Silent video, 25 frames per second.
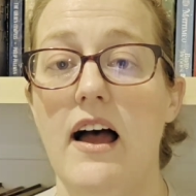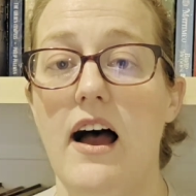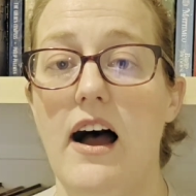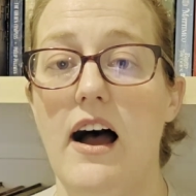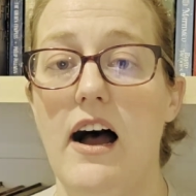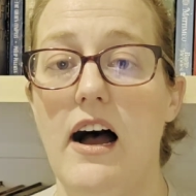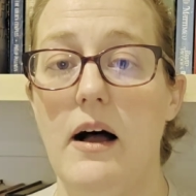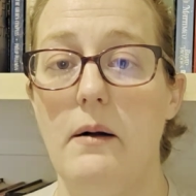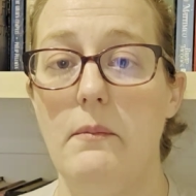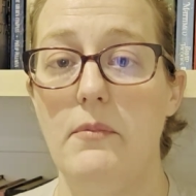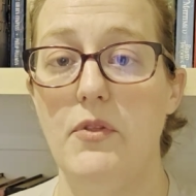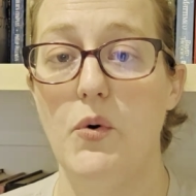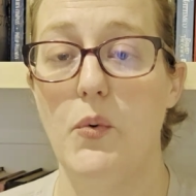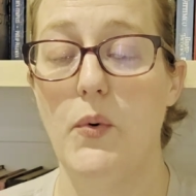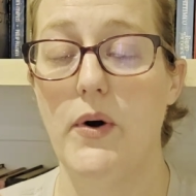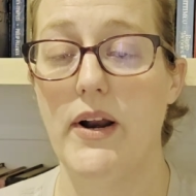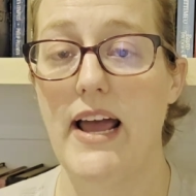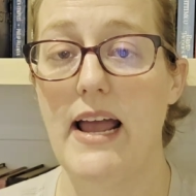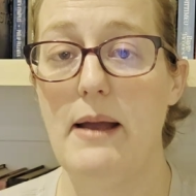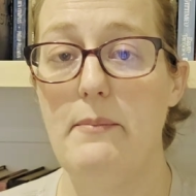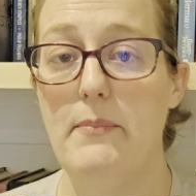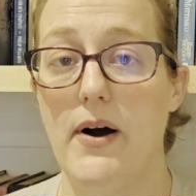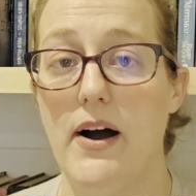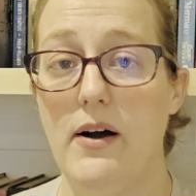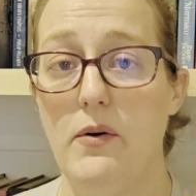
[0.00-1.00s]
The one
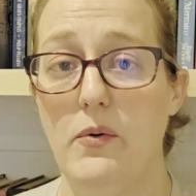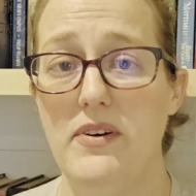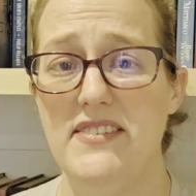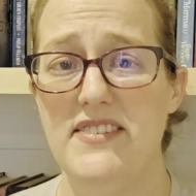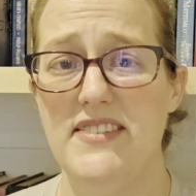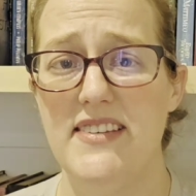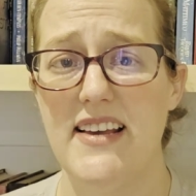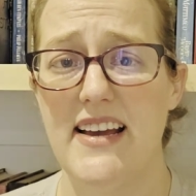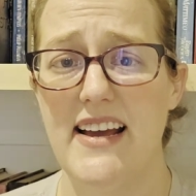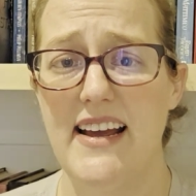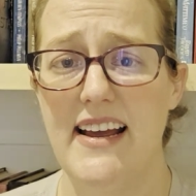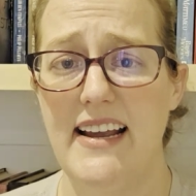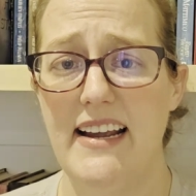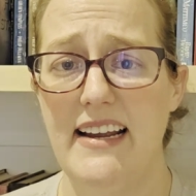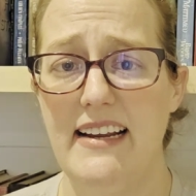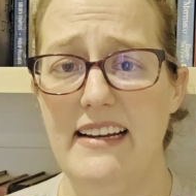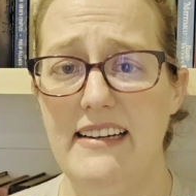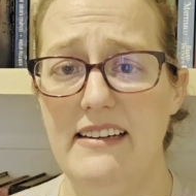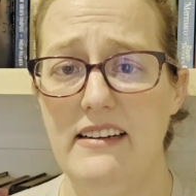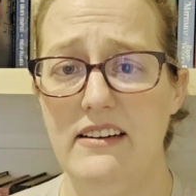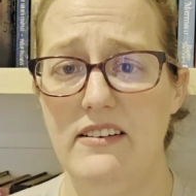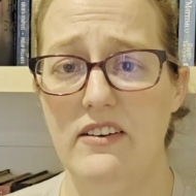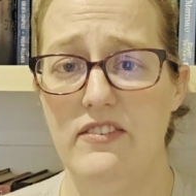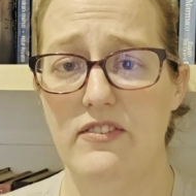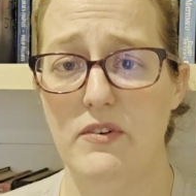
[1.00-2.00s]
I bought was
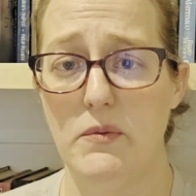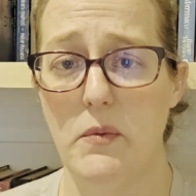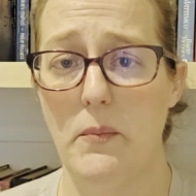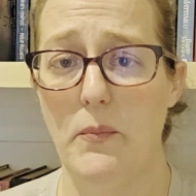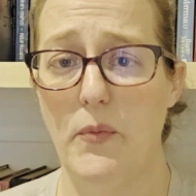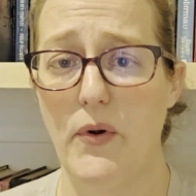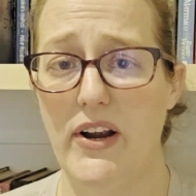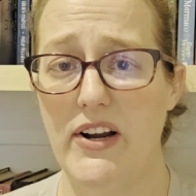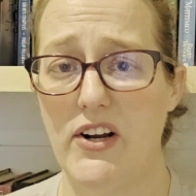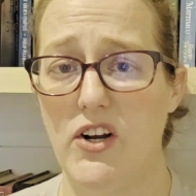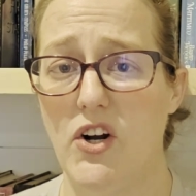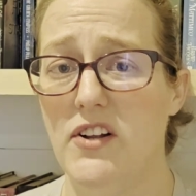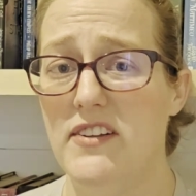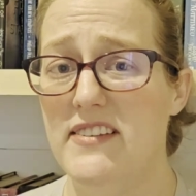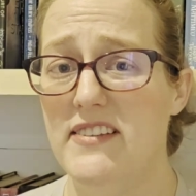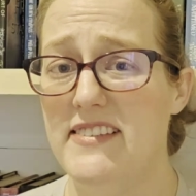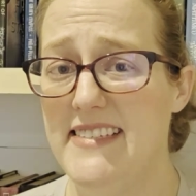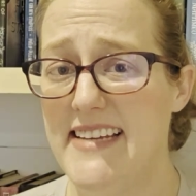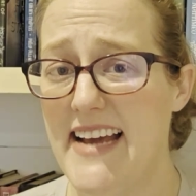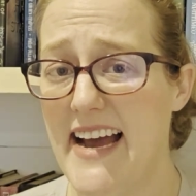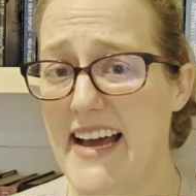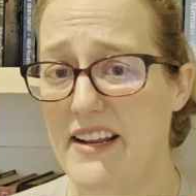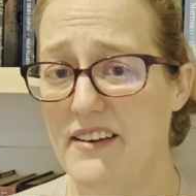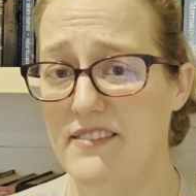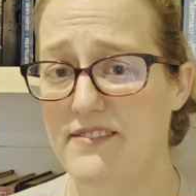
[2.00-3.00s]
from a brand called
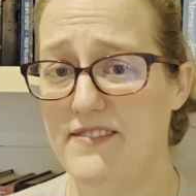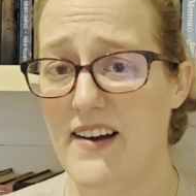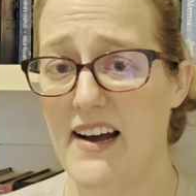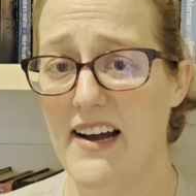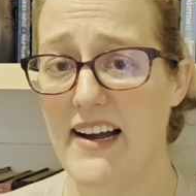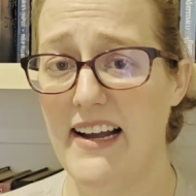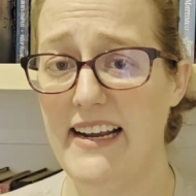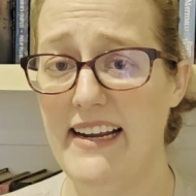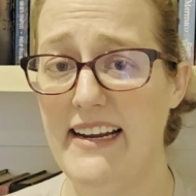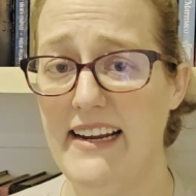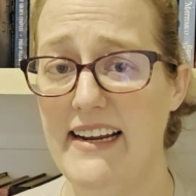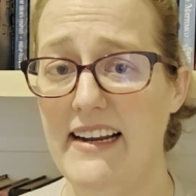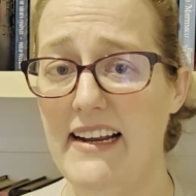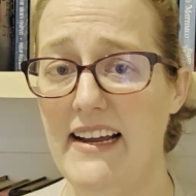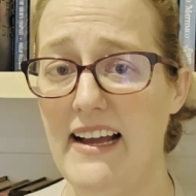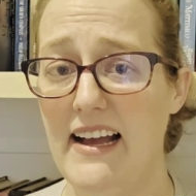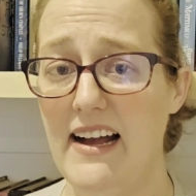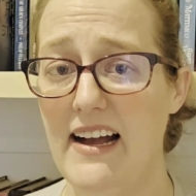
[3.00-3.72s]
Datify.